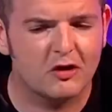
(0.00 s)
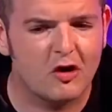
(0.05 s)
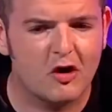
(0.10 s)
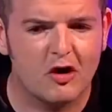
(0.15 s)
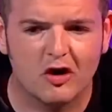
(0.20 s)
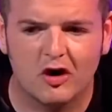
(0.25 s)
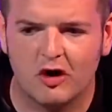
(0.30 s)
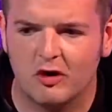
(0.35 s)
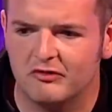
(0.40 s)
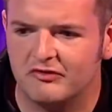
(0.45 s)

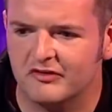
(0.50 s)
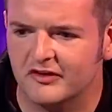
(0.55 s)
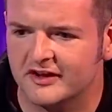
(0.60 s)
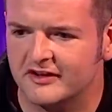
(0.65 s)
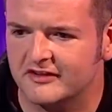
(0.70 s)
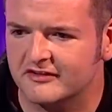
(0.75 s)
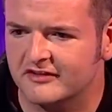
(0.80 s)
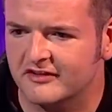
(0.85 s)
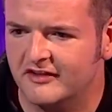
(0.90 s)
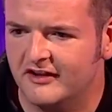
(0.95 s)
long-haul
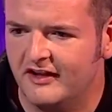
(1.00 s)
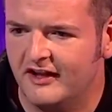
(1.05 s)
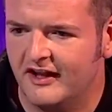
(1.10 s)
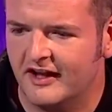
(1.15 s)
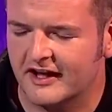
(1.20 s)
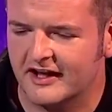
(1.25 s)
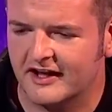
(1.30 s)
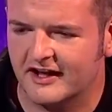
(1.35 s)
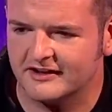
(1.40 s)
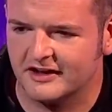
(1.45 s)
flights,
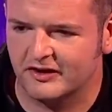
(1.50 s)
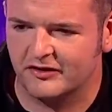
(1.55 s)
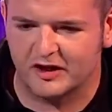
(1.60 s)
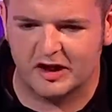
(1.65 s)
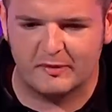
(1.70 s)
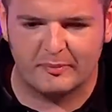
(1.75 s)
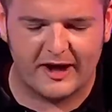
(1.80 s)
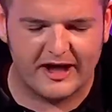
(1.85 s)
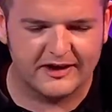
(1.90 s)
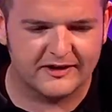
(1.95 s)
and I had a
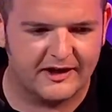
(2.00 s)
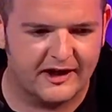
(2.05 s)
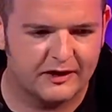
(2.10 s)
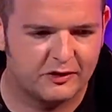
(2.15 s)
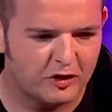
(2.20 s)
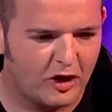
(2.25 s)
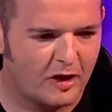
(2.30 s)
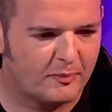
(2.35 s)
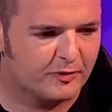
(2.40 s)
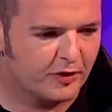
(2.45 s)
really bad,
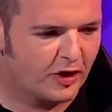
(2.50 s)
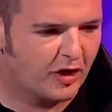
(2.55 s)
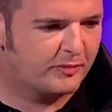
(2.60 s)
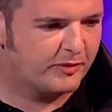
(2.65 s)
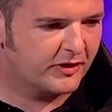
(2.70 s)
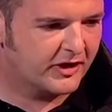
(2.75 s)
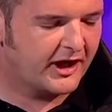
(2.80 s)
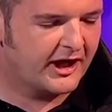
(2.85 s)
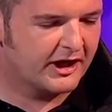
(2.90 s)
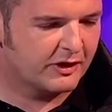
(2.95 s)
a
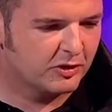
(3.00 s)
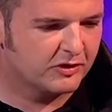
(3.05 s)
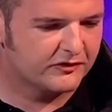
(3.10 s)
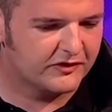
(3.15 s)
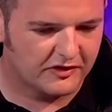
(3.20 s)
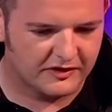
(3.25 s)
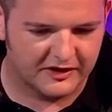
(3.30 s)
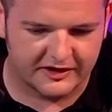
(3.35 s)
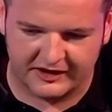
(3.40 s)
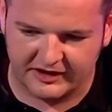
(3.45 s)
proper hangover,
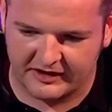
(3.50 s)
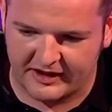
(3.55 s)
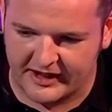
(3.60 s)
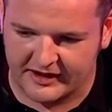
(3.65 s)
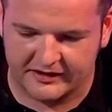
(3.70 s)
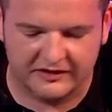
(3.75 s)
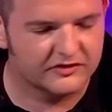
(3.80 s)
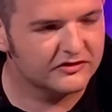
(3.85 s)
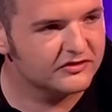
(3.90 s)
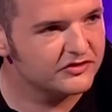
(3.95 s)
like your
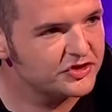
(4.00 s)
hands